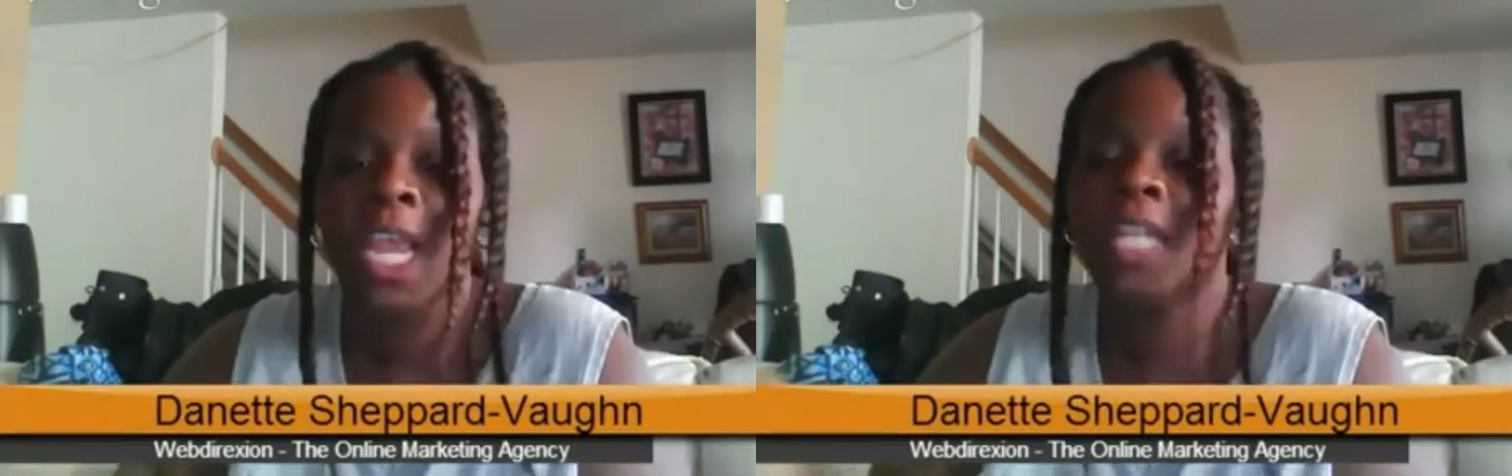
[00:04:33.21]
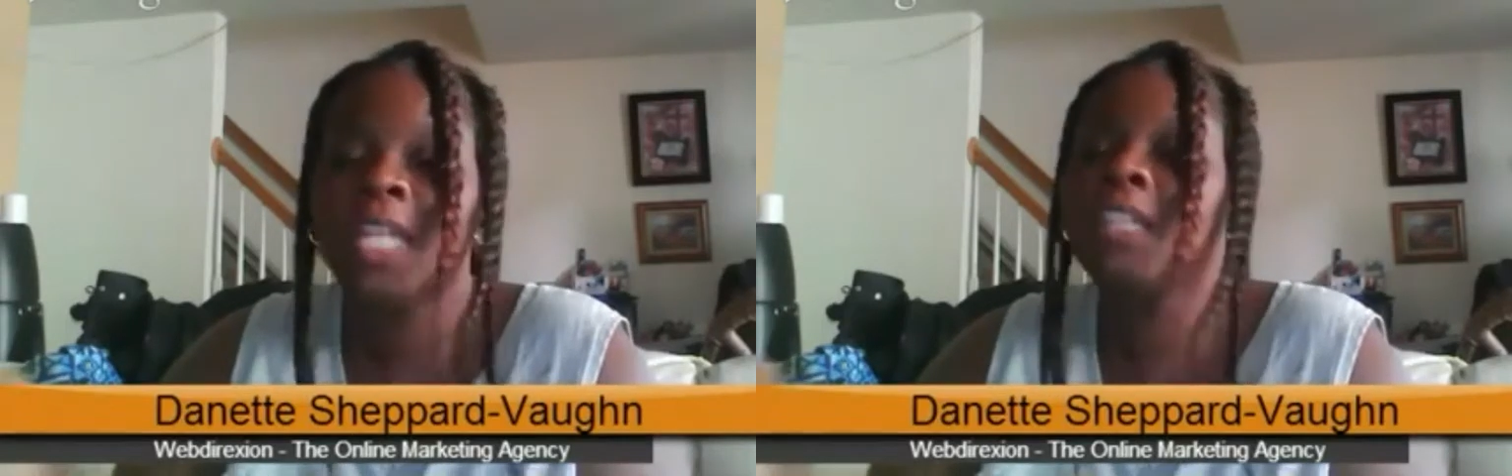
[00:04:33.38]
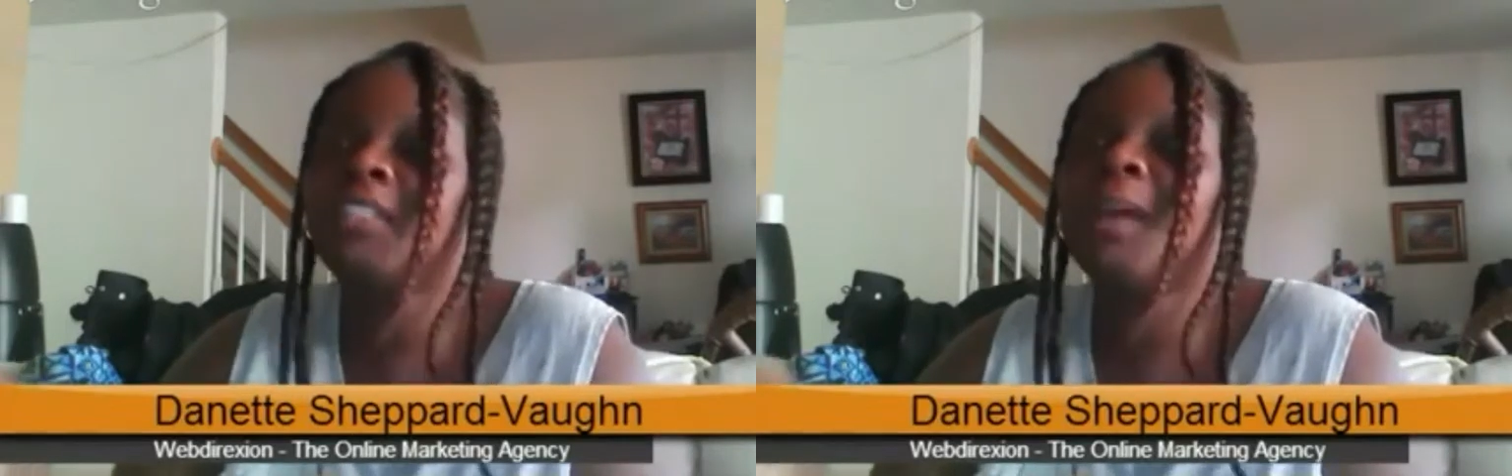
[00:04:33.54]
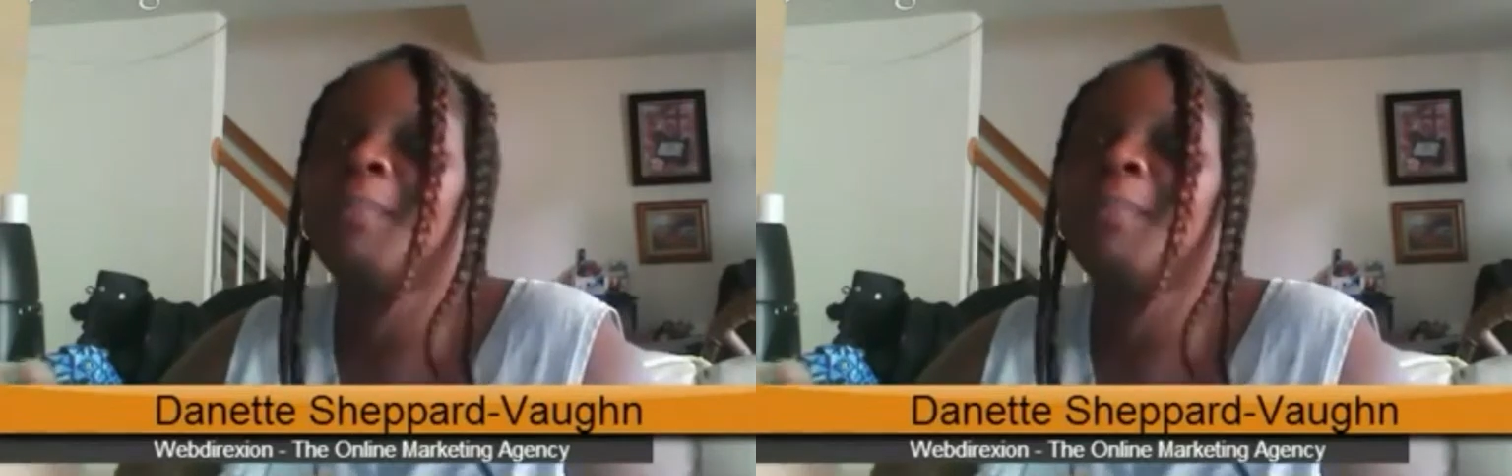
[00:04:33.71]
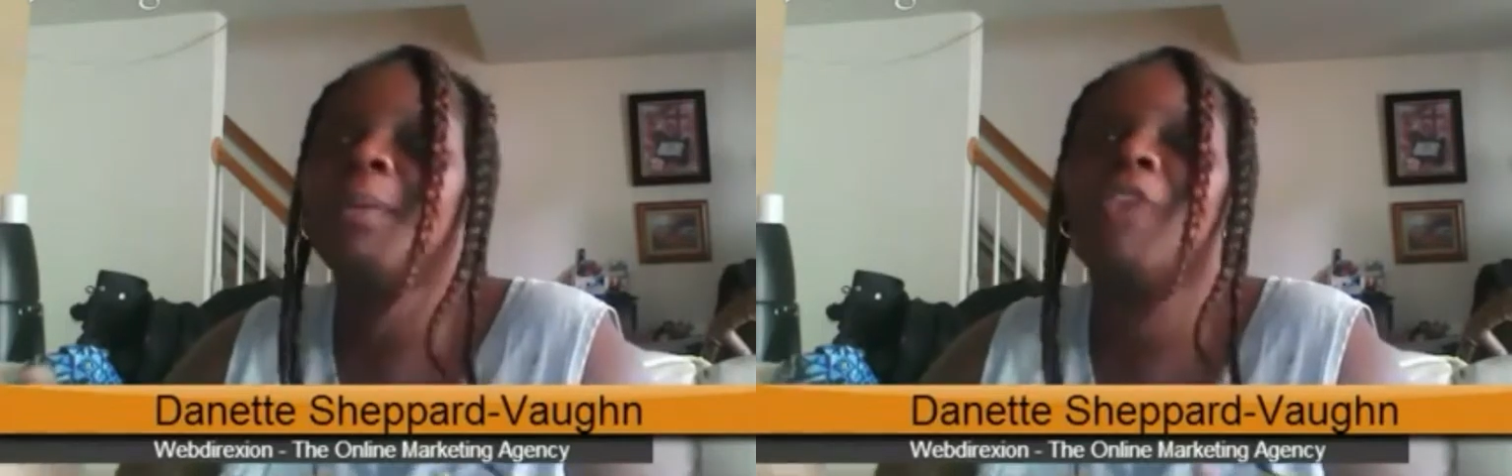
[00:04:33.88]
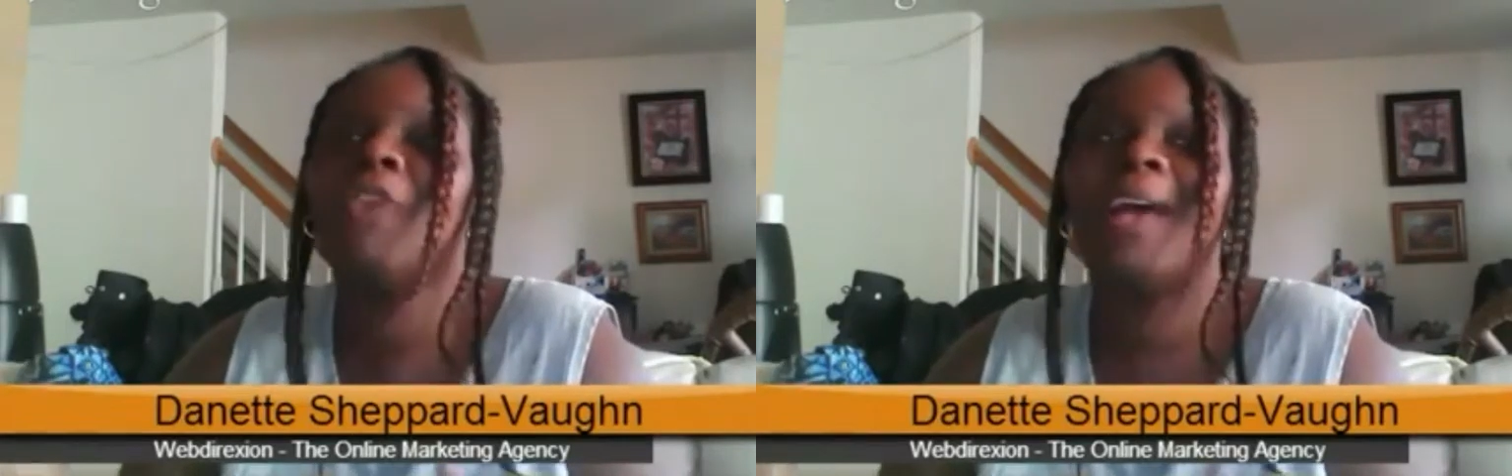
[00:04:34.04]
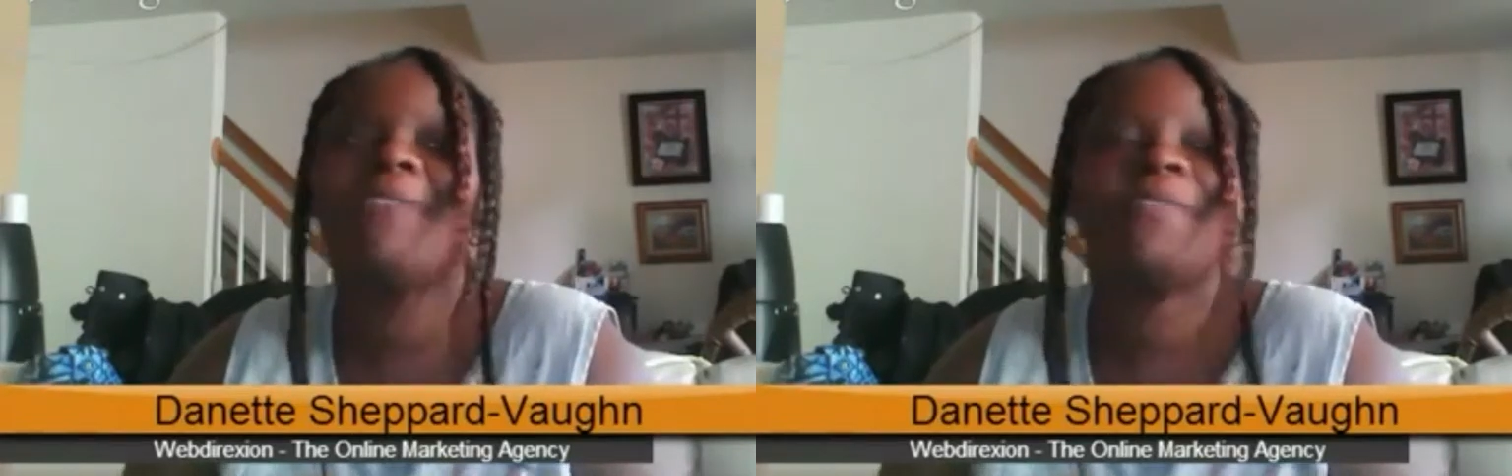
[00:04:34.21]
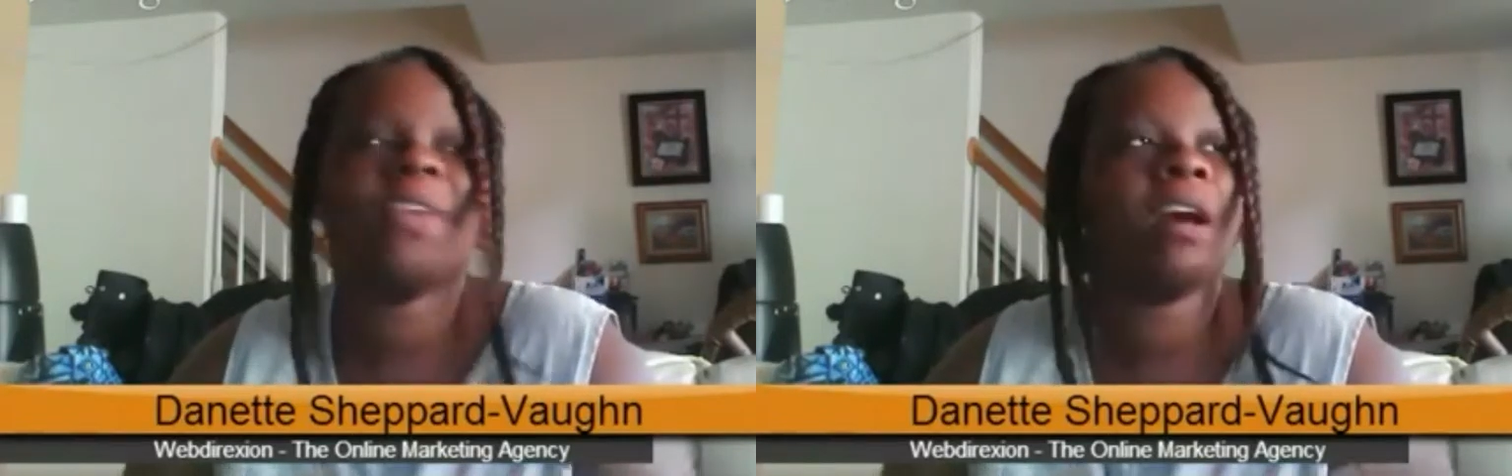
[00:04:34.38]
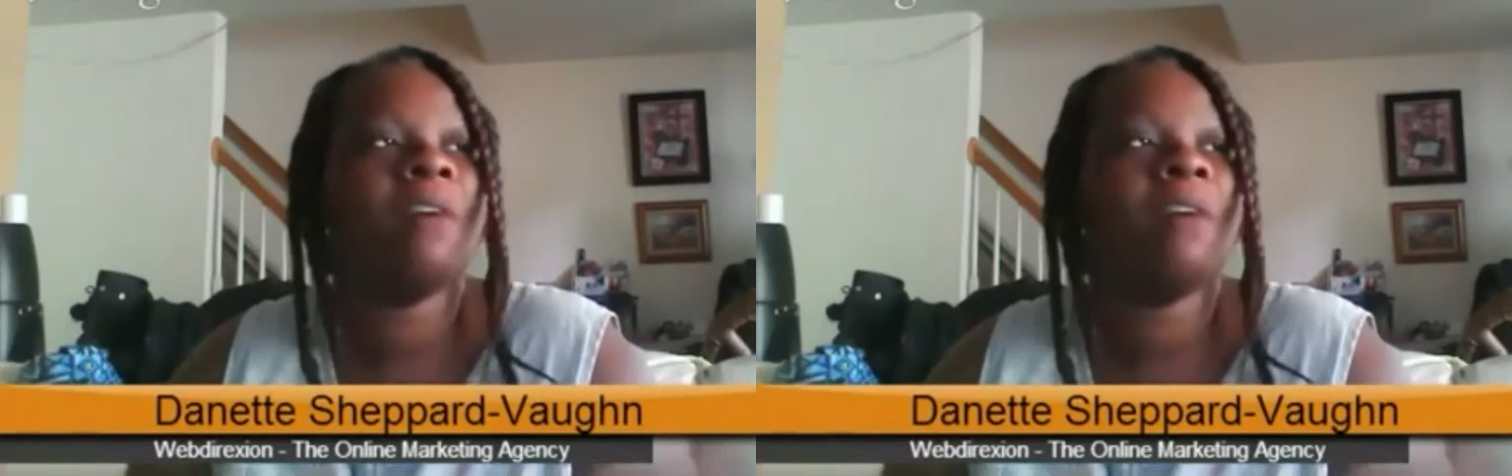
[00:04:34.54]
in the
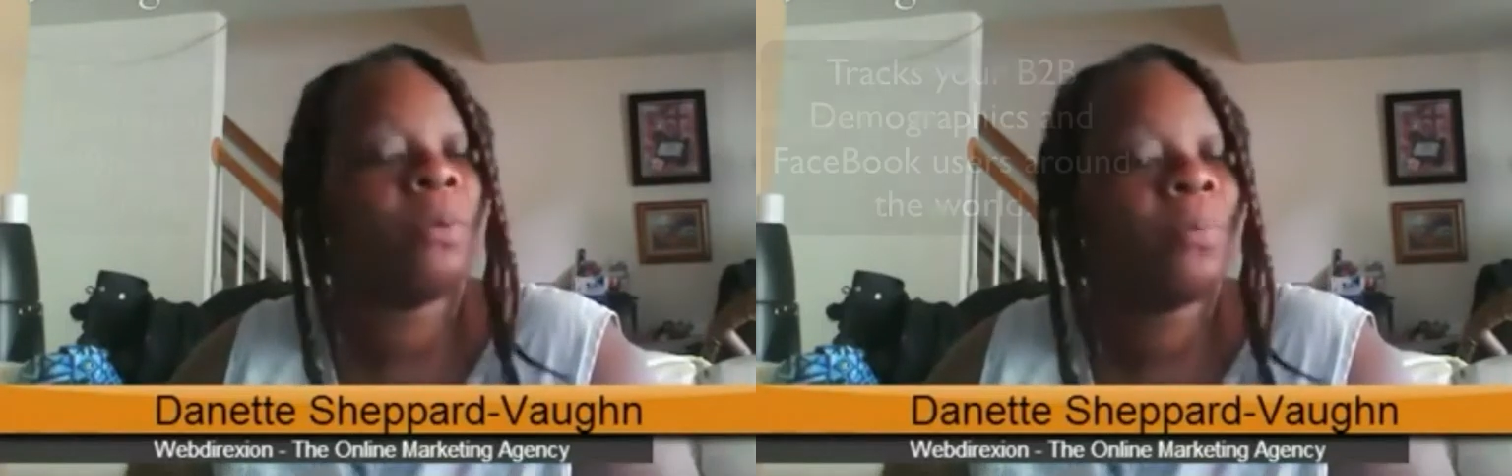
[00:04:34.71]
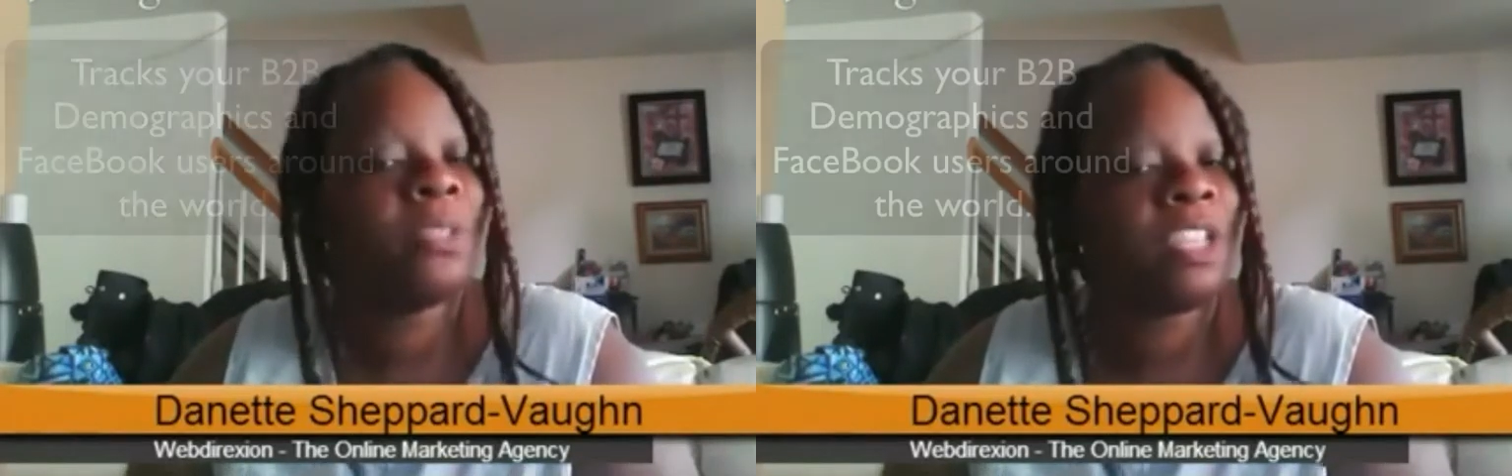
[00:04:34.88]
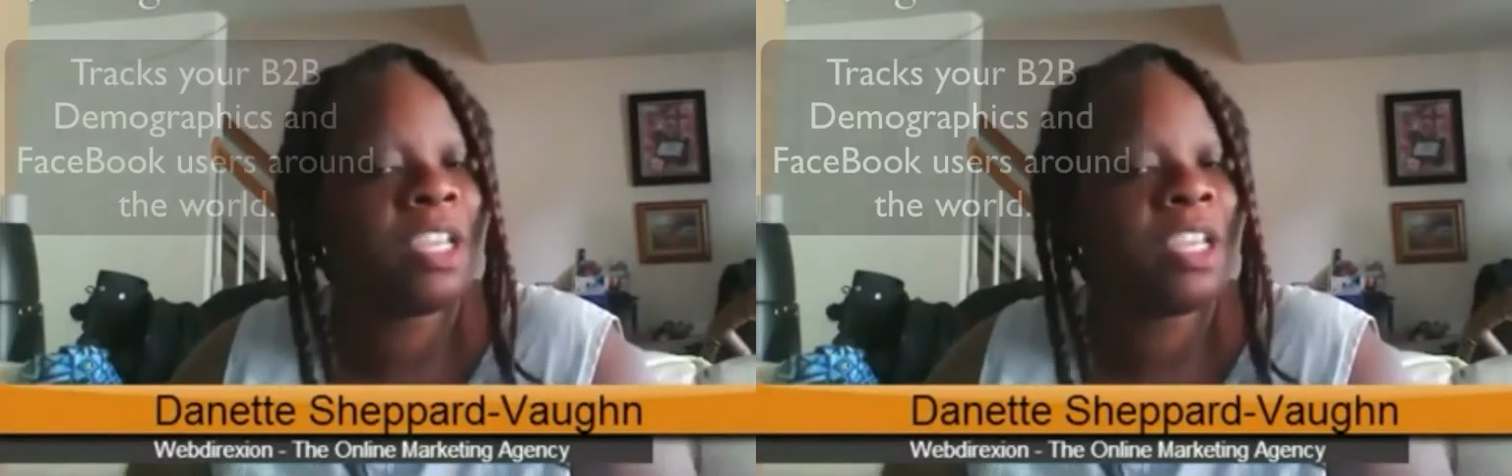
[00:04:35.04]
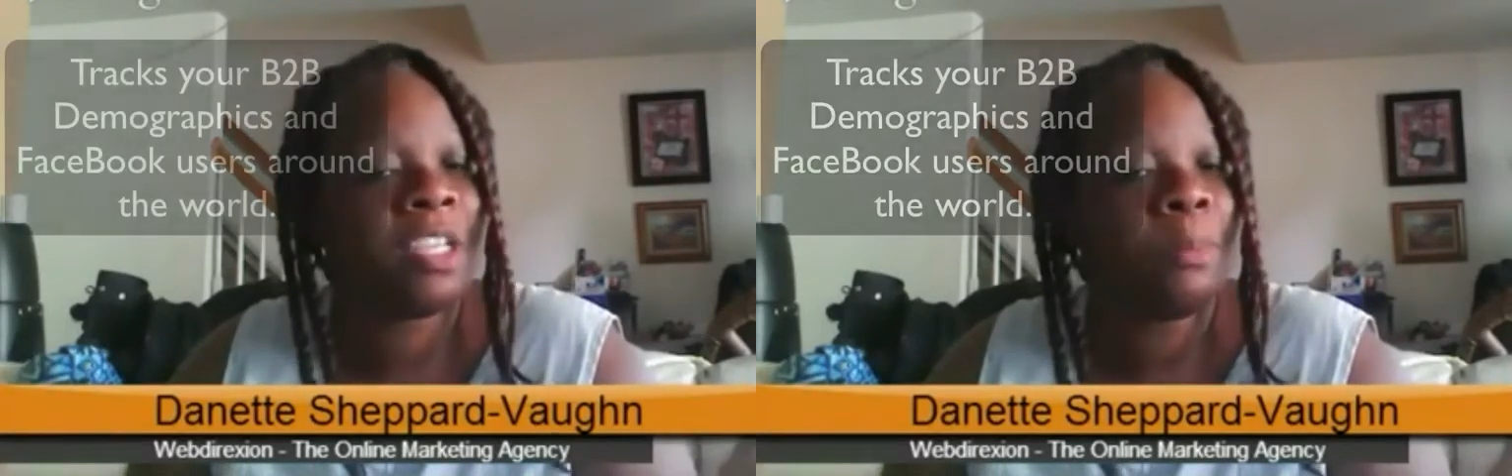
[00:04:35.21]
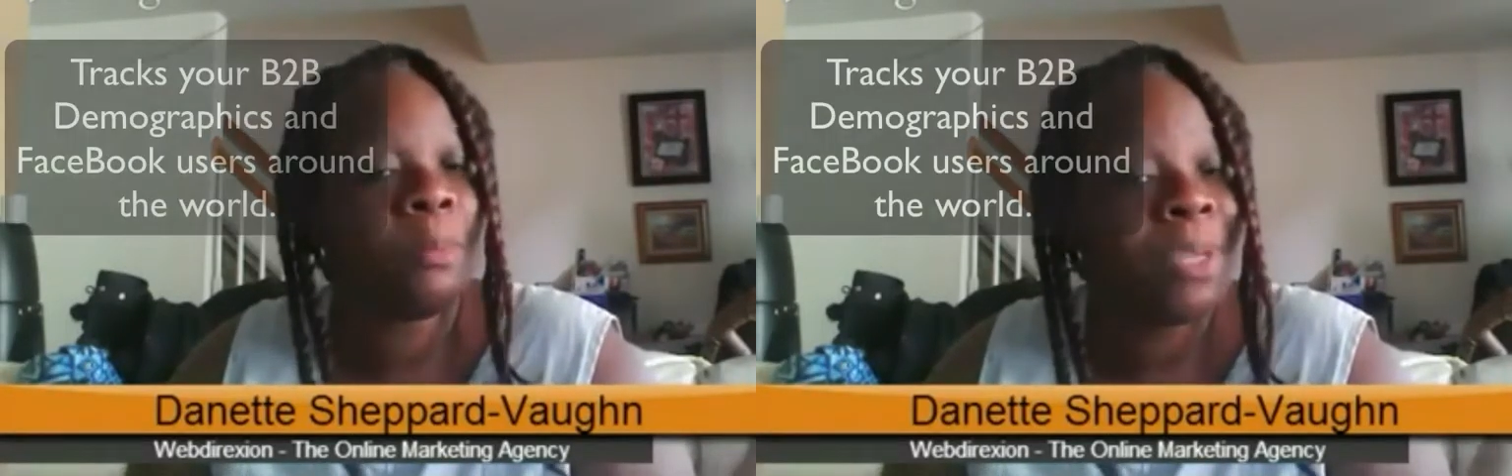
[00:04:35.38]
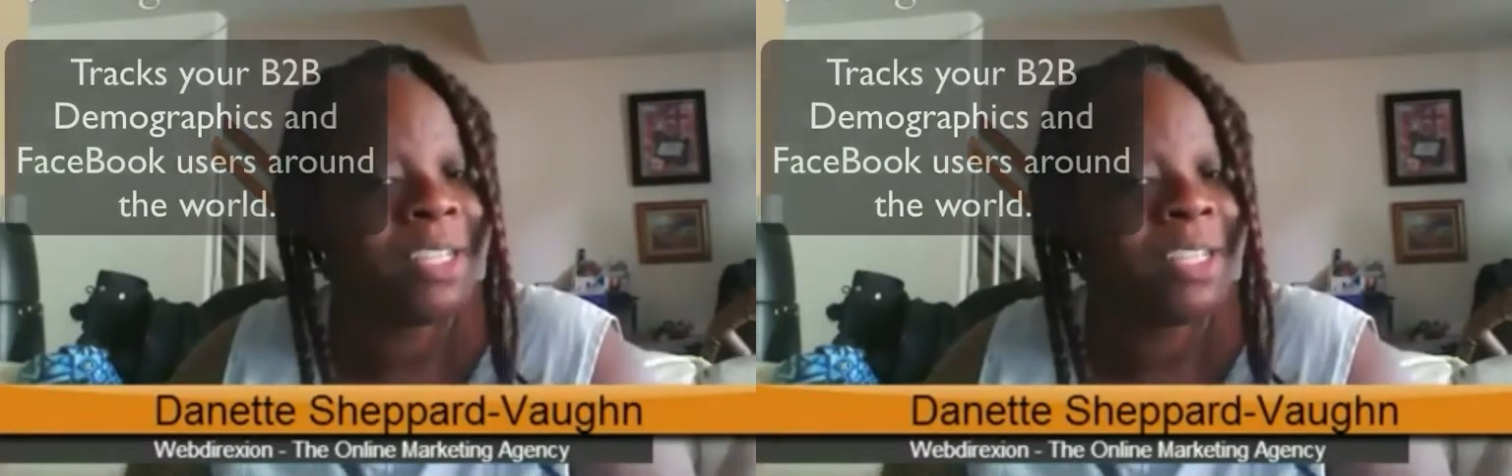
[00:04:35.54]
demographic of your particular